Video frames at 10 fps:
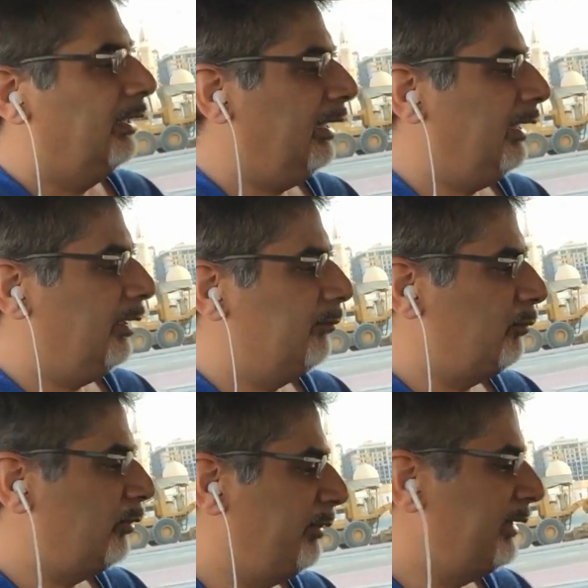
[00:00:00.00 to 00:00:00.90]
it
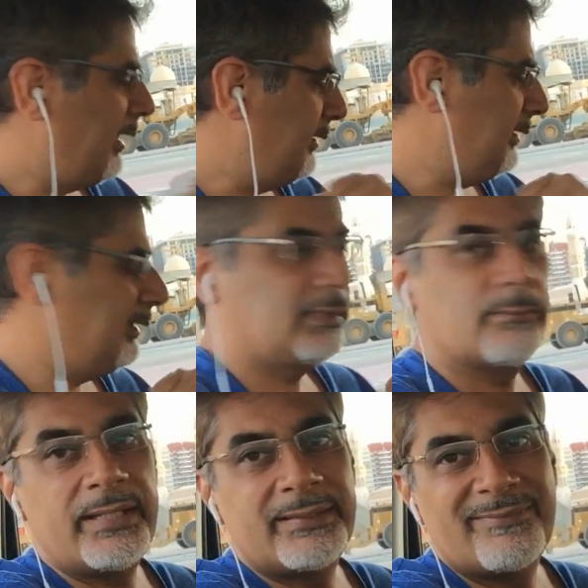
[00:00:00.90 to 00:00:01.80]
would be nice to see some
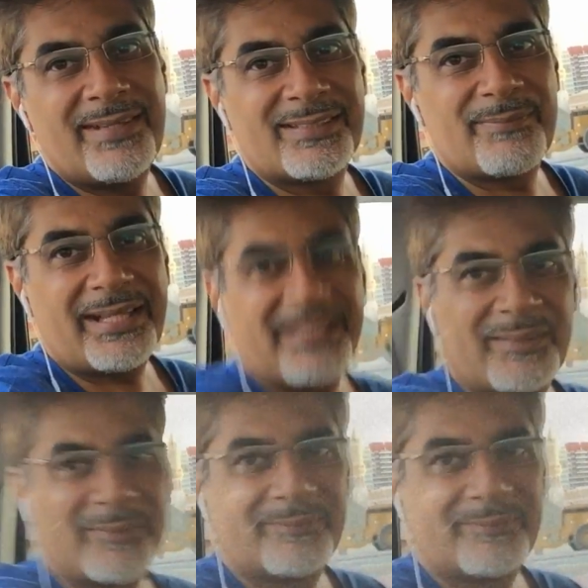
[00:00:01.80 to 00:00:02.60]
AC vents back here.